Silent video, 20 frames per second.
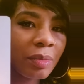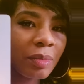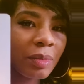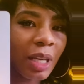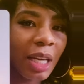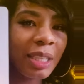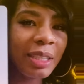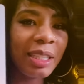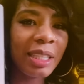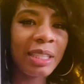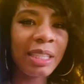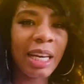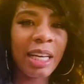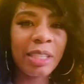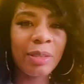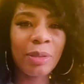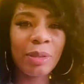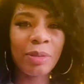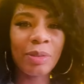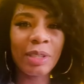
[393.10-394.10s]
Detach
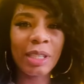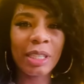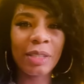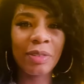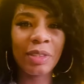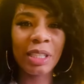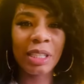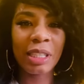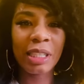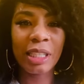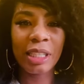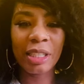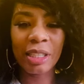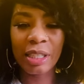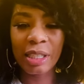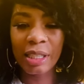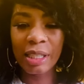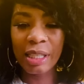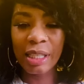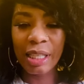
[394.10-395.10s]
with love to clearly
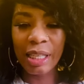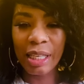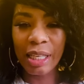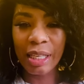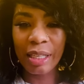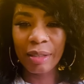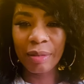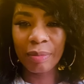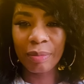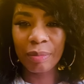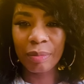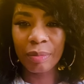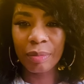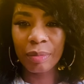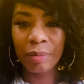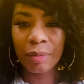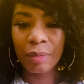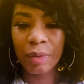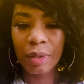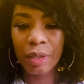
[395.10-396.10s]
see
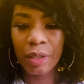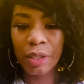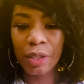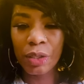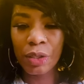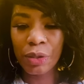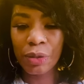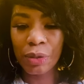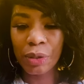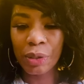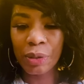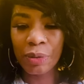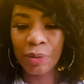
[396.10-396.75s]
the truth.